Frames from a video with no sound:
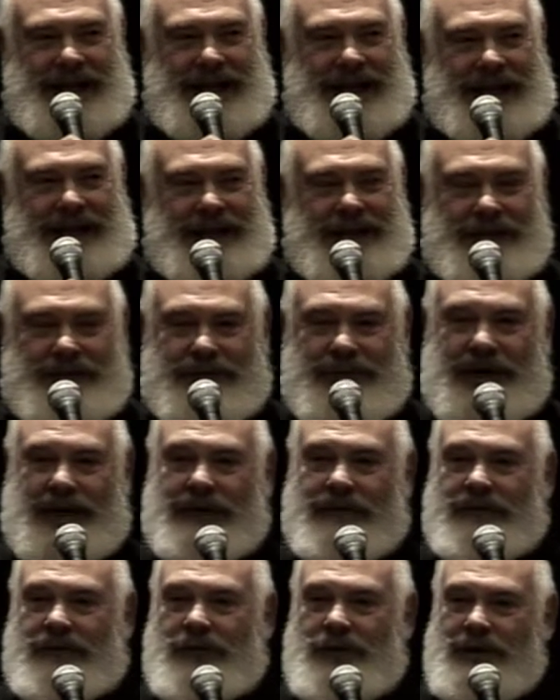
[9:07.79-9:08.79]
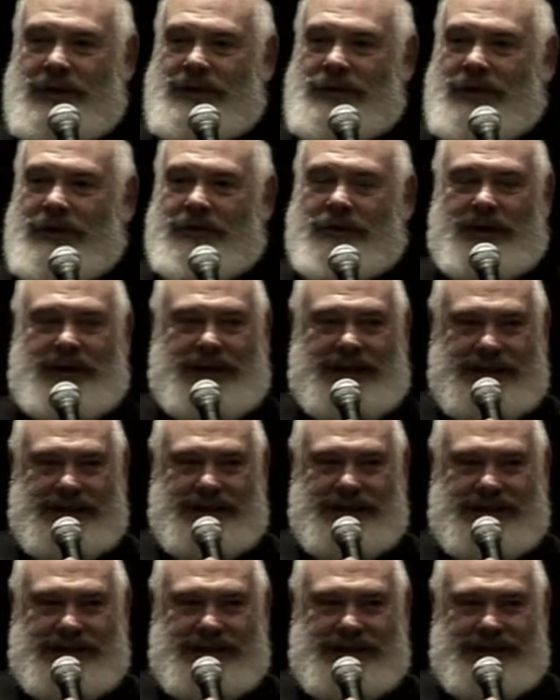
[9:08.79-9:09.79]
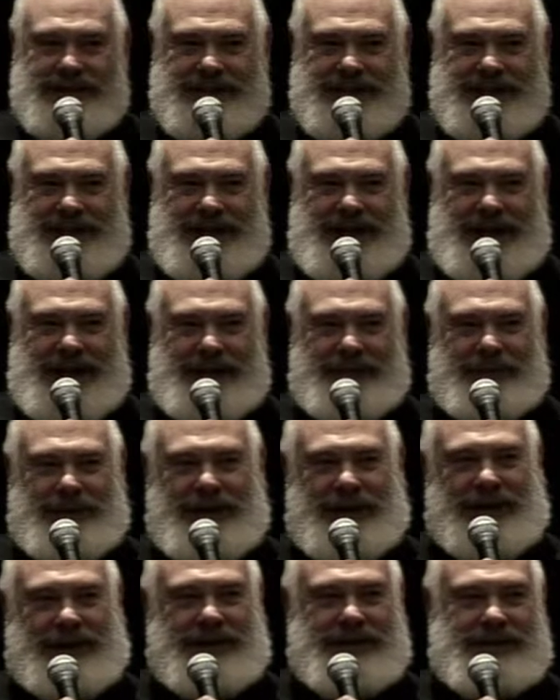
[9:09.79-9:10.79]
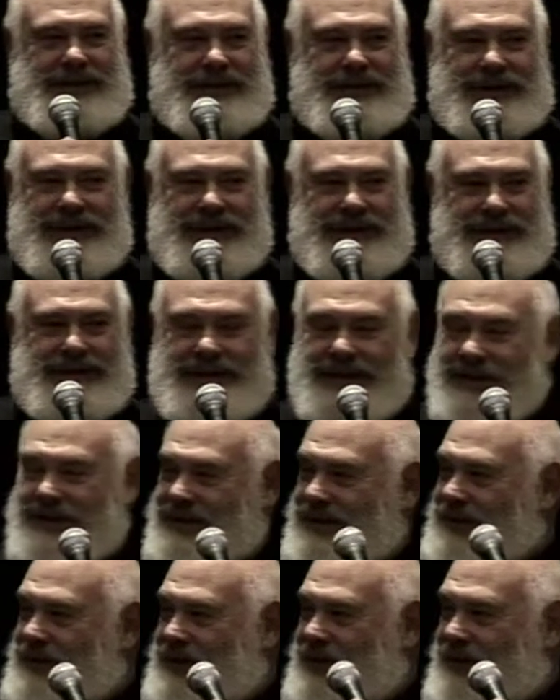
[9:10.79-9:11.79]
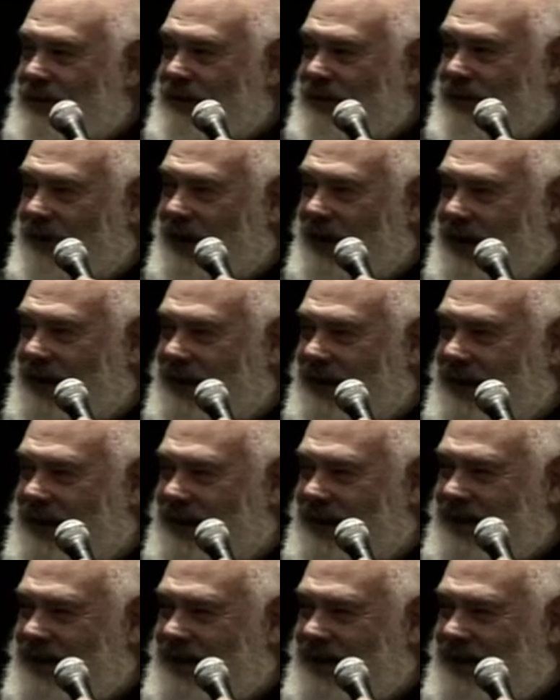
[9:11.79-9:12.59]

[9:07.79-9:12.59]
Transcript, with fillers: And the effect falls off with distance. And beyond a certain distance, there's no effect.